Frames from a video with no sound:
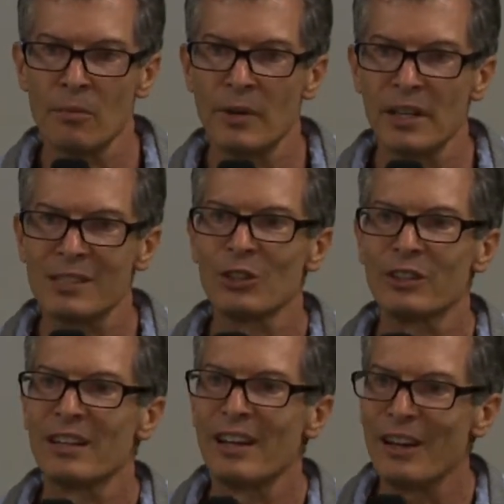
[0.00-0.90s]
But it's not
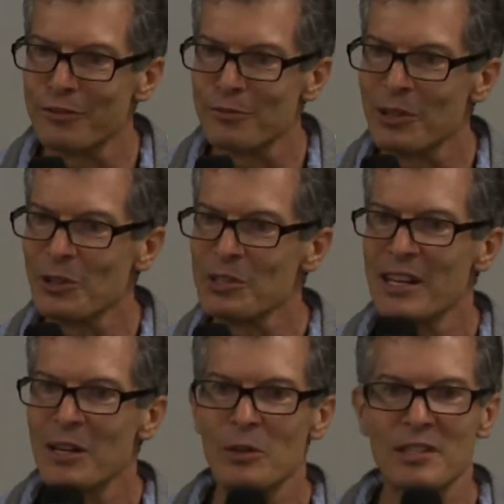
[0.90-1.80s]
enough, because
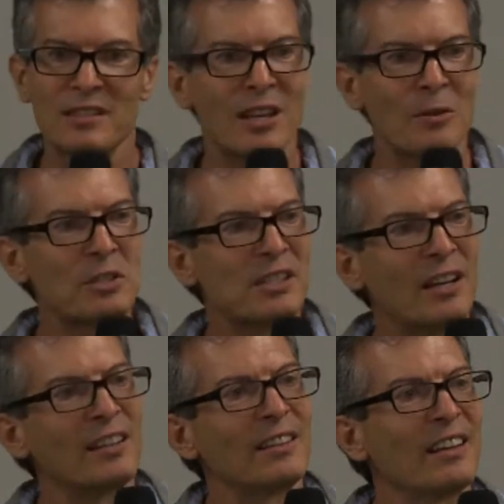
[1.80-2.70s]
they would
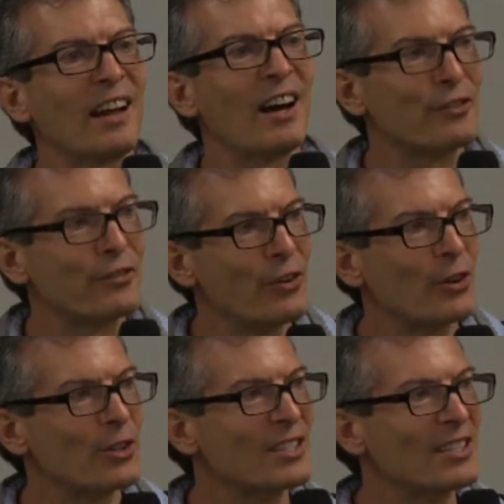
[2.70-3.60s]
start eating other
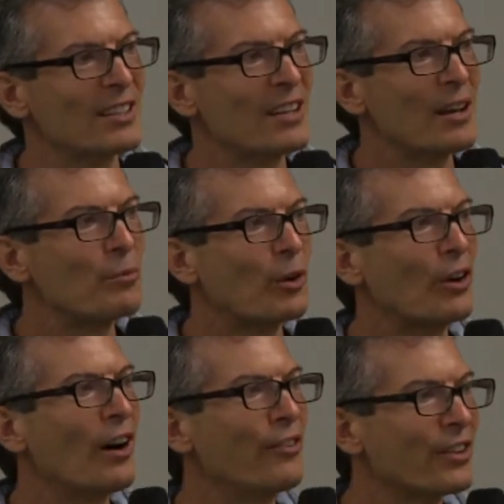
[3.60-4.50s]
foods more
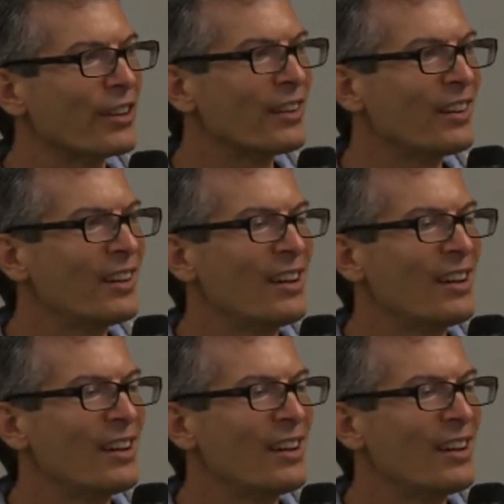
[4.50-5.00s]
often,